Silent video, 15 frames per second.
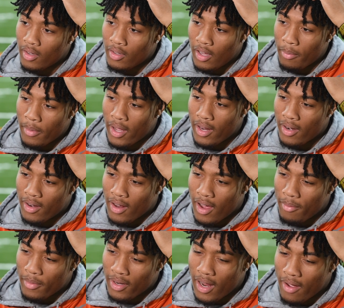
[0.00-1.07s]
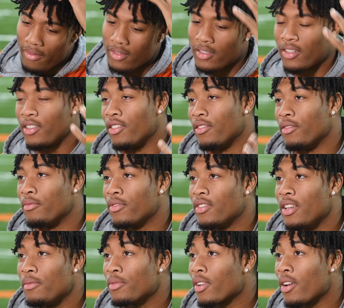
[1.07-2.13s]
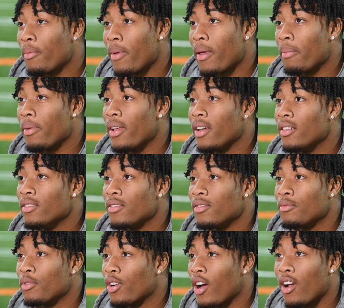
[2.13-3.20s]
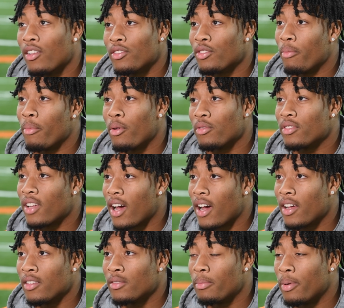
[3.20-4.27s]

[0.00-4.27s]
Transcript: They made, I mean, obviously, teams are going to make plays regardless on both sides.